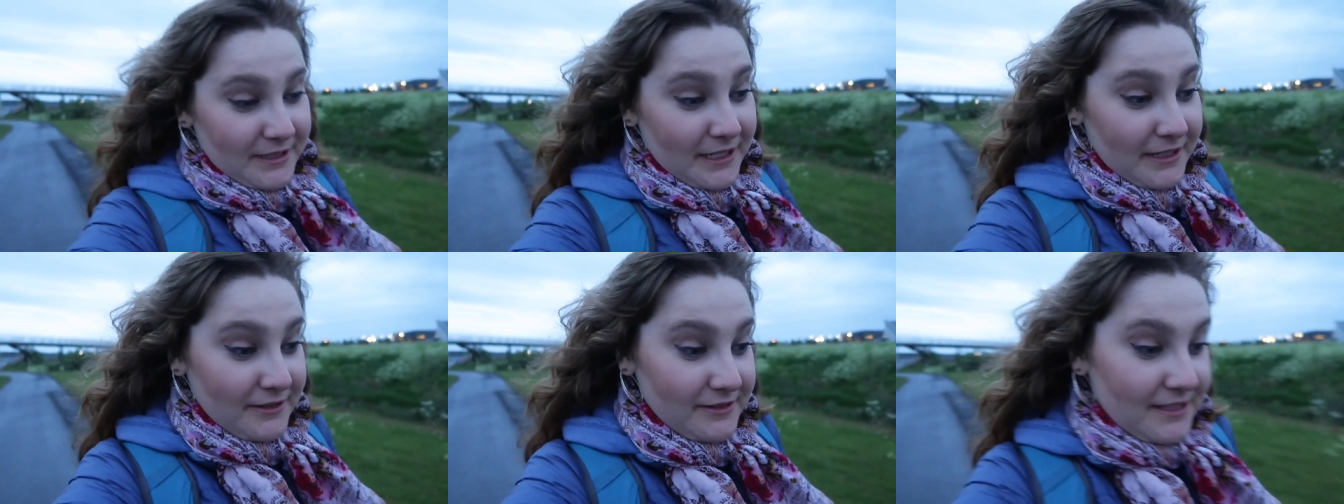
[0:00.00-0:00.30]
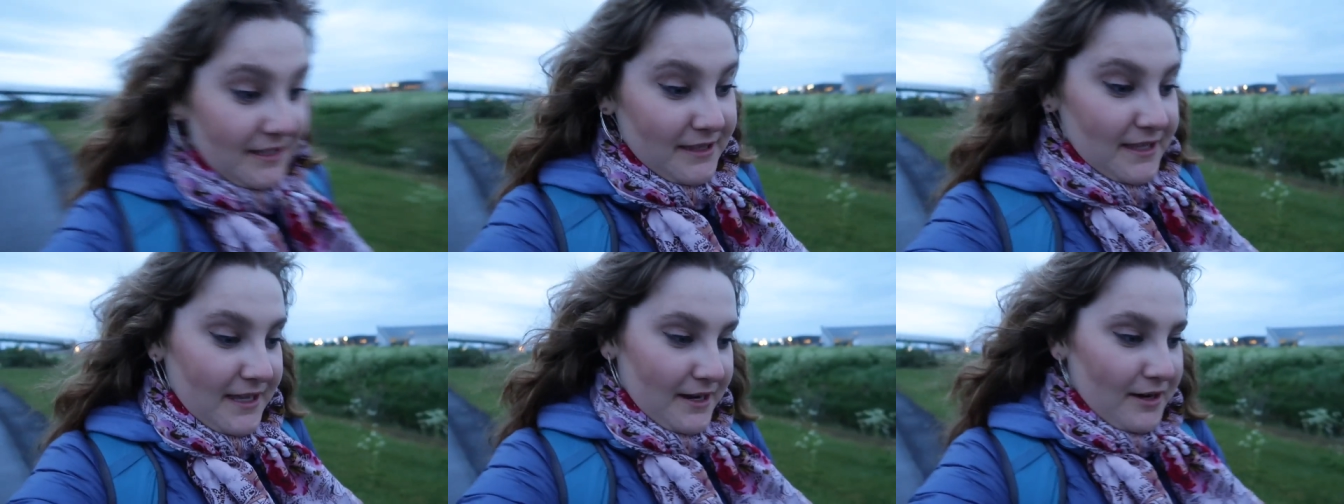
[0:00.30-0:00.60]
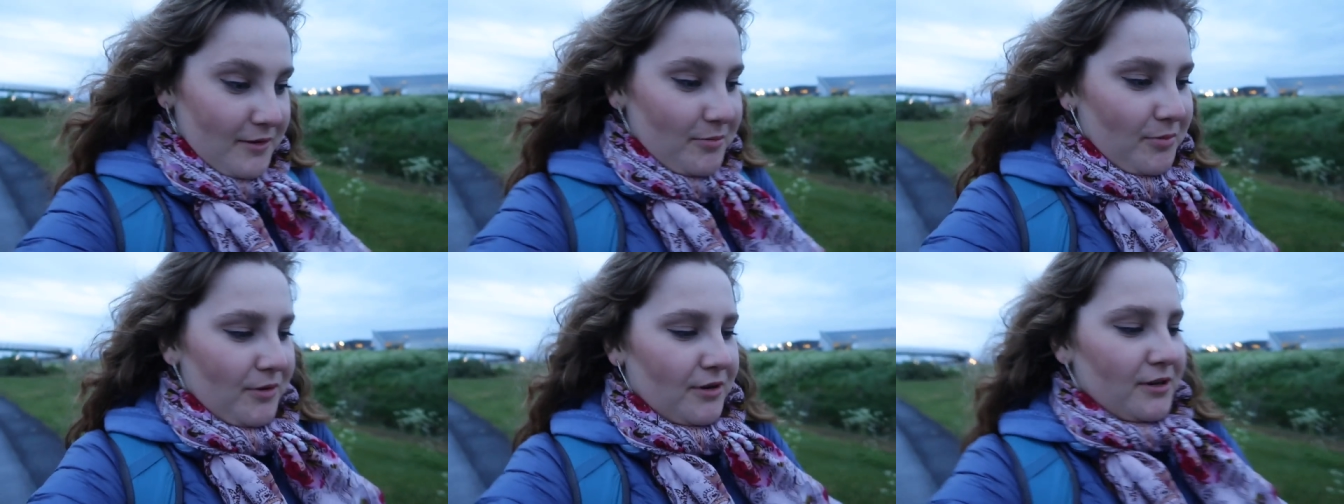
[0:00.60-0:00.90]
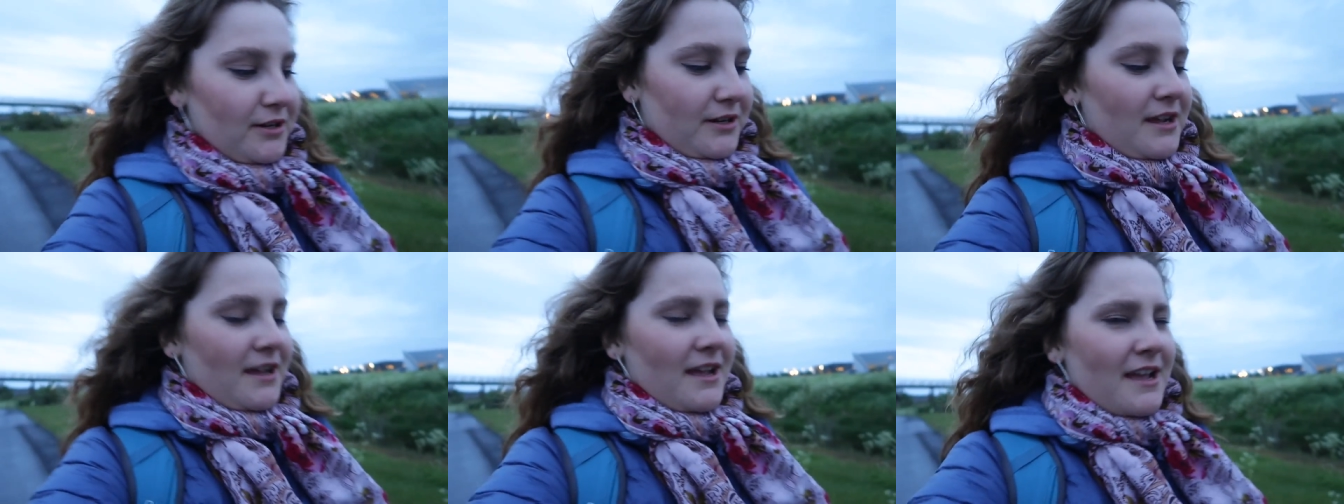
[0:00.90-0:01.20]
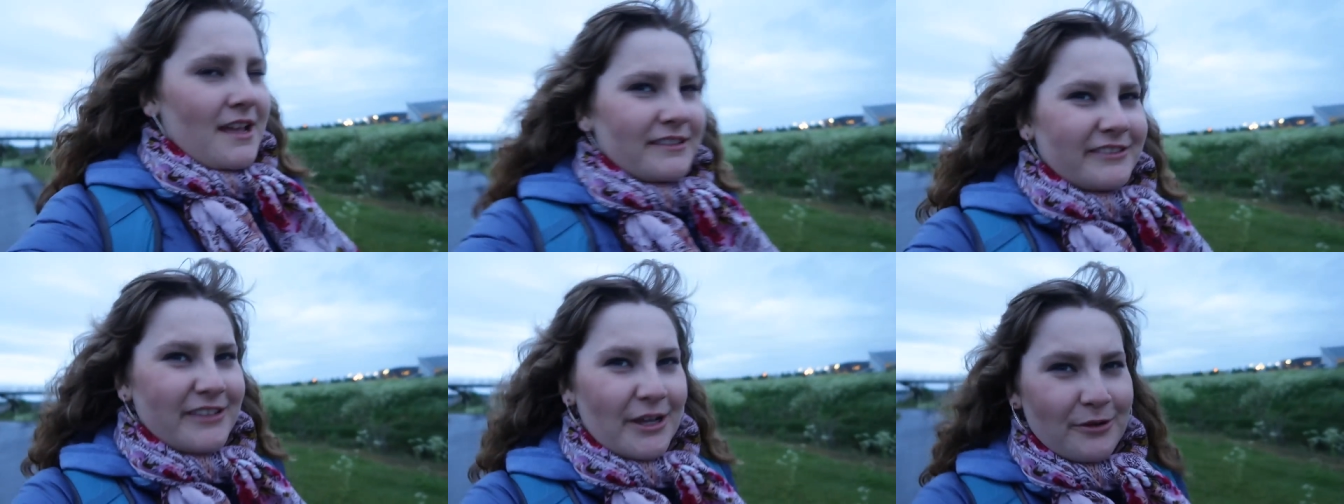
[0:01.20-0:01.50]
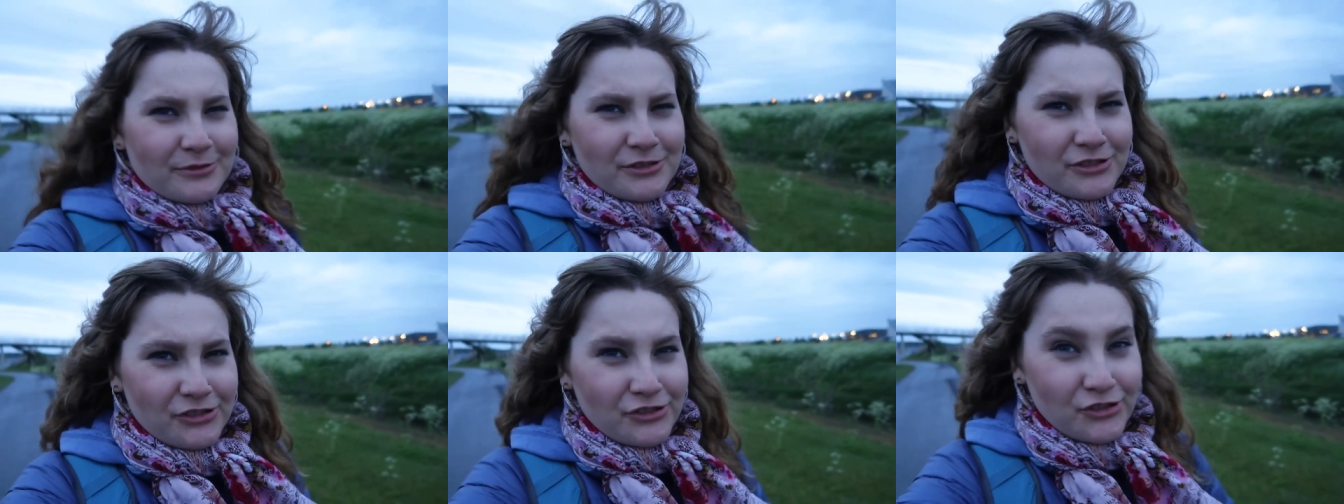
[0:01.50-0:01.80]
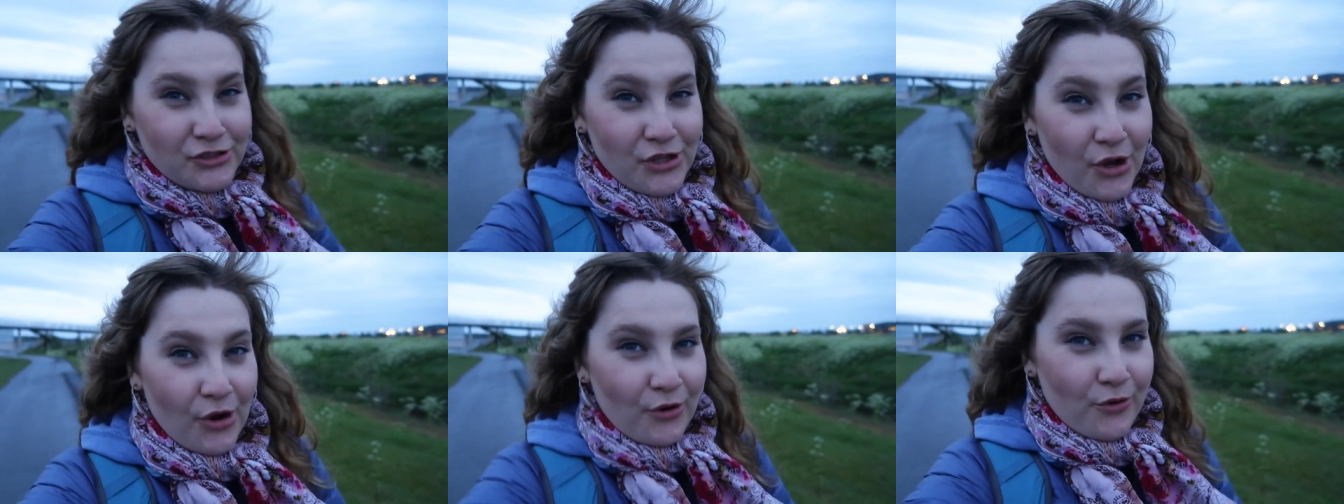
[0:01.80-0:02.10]
when I was at the airport that was
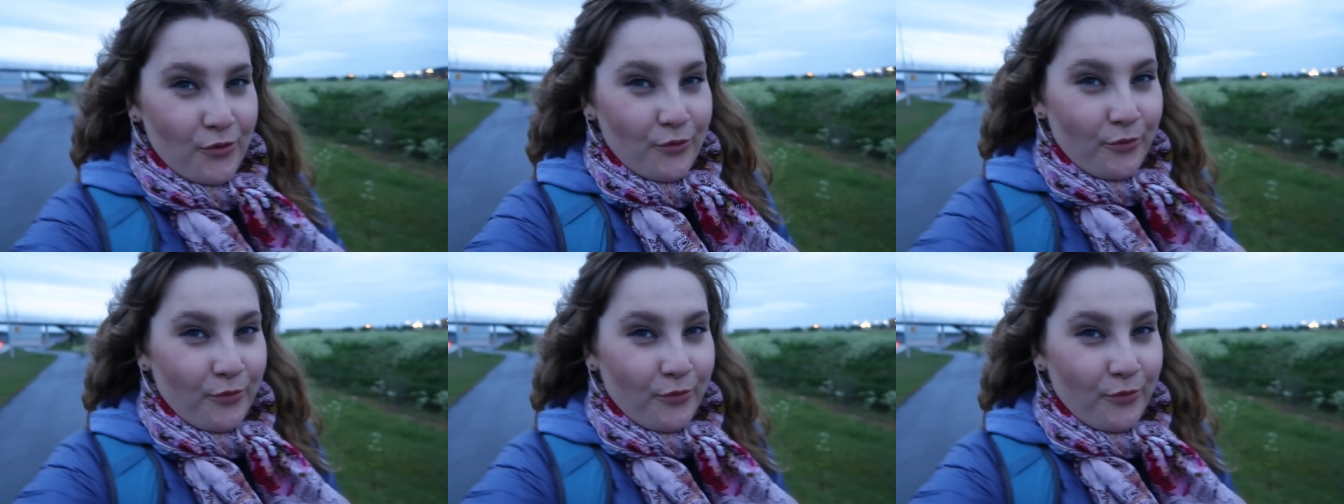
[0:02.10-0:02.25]
so